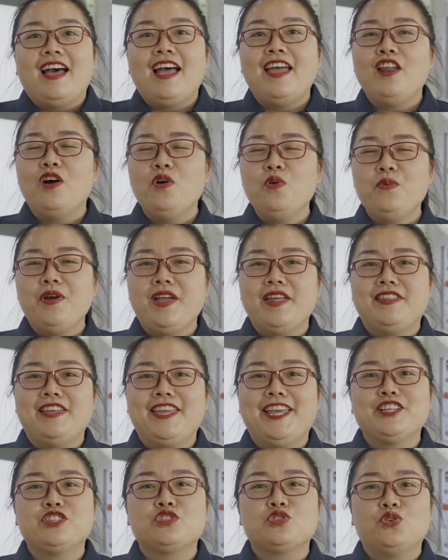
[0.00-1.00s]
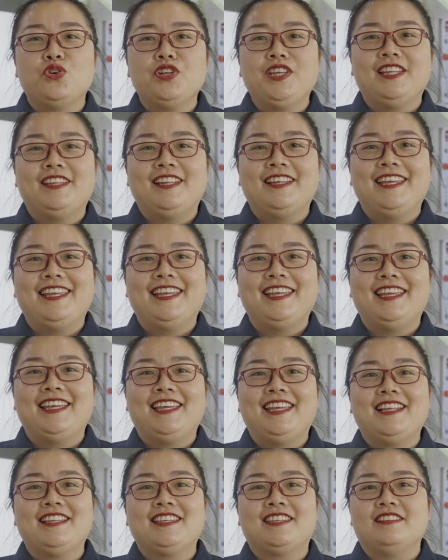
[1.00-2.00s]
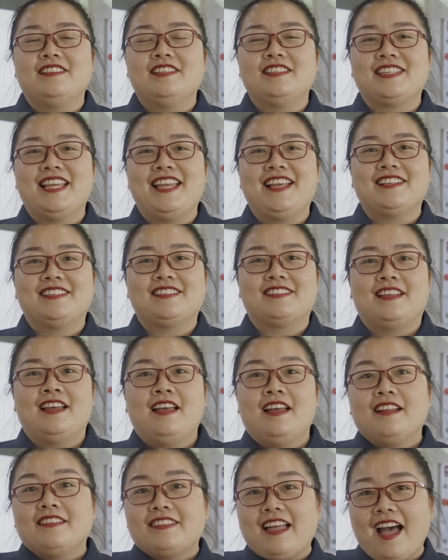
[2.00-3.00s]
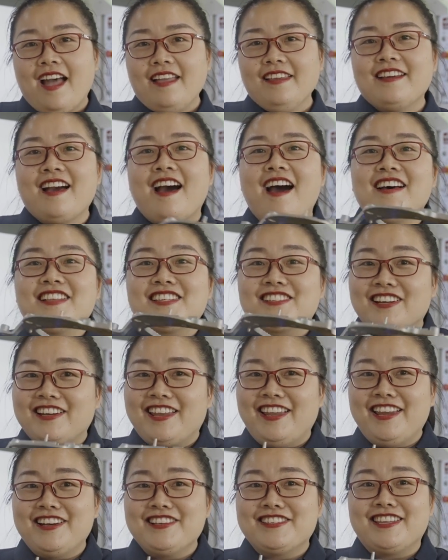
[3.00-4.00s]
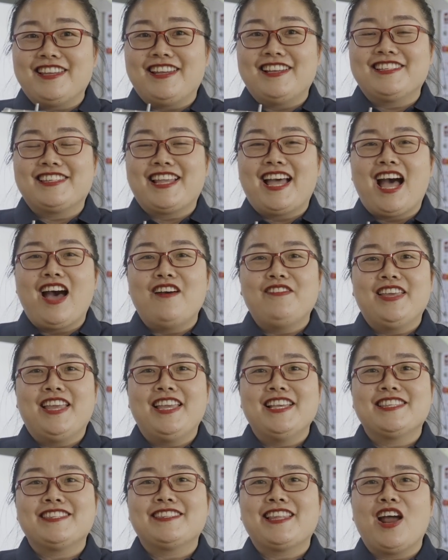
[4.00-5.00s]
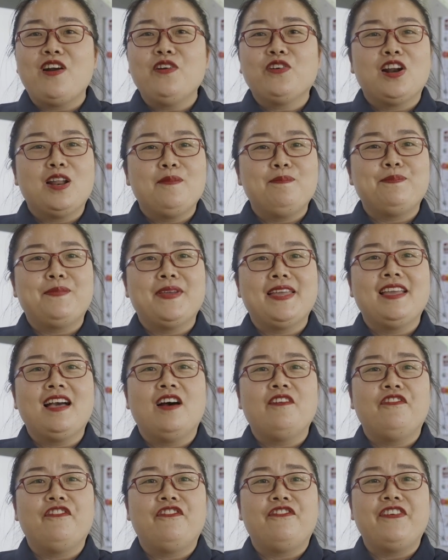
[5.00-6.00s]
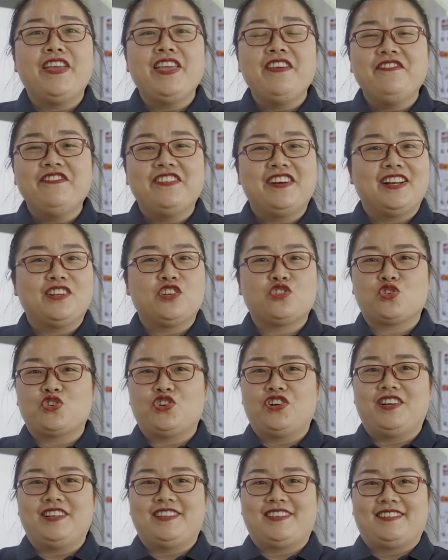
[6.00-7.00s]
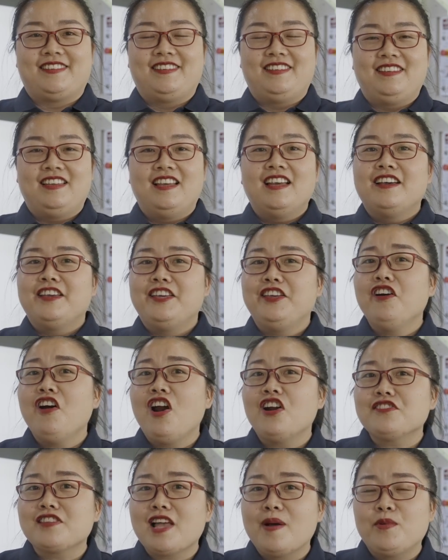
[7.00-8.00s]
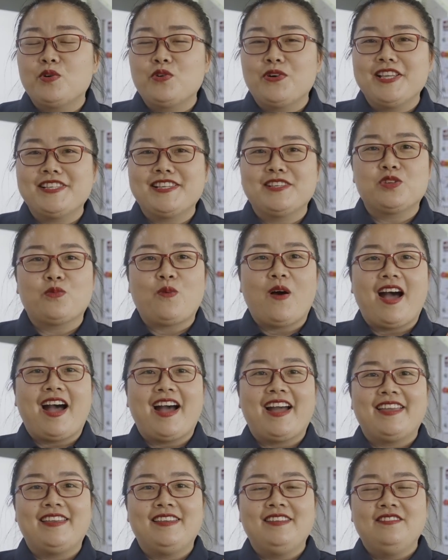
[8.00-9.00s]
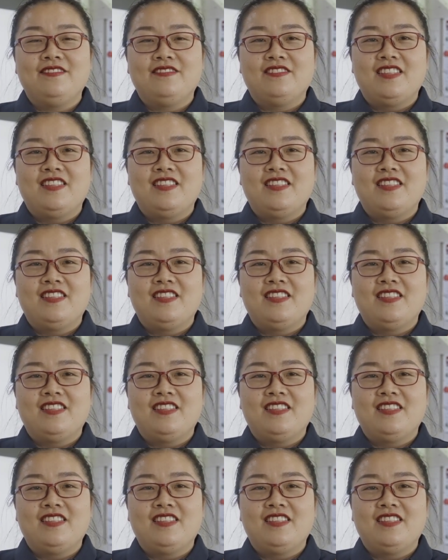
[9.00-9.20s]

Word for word: Along with the extruded heatsinks, die-cast heatsinks have historically been a favorite choice. Here are some reasons why.